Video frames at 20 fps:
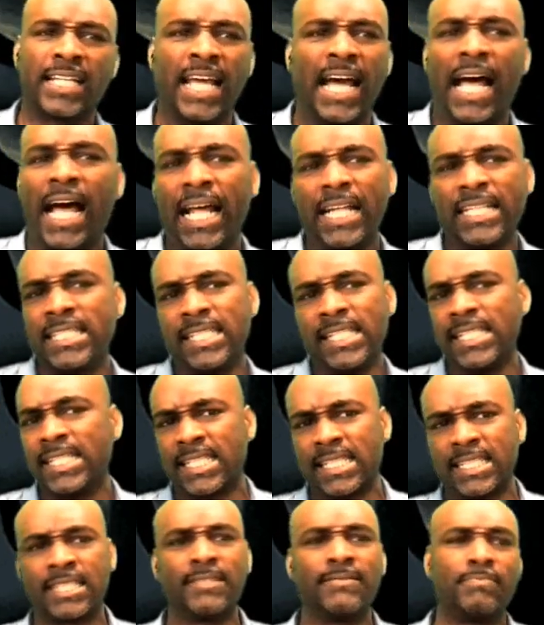God and
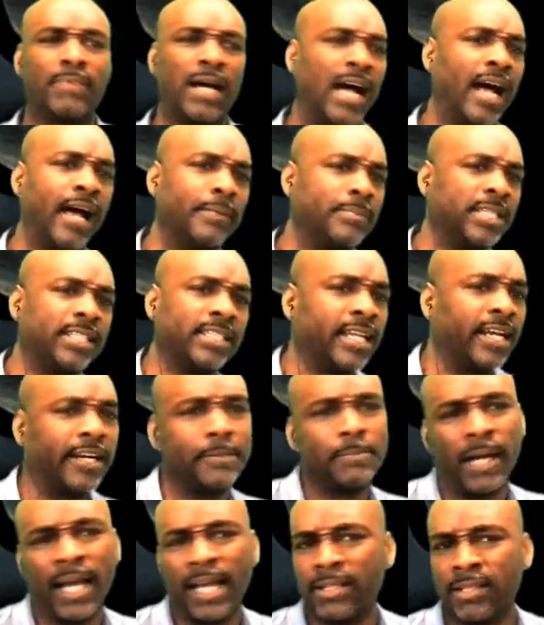Jesus and Muhammad and
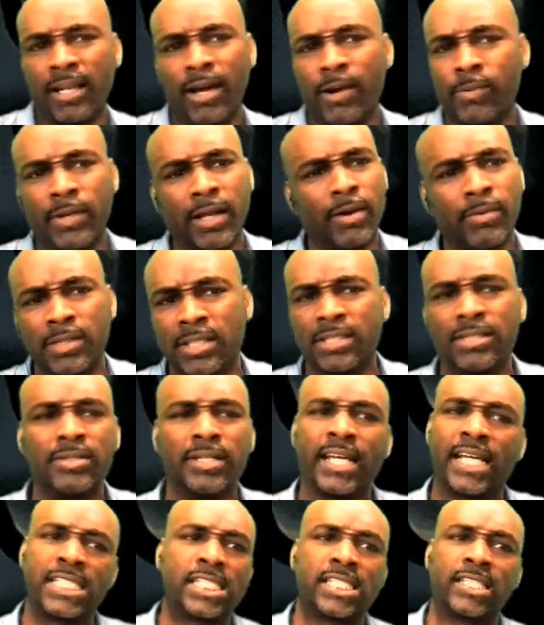everybody, no, we don't want to do
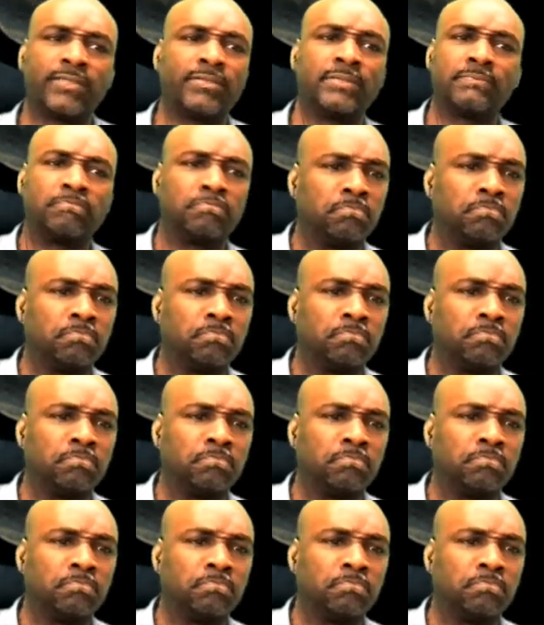that, Shiva.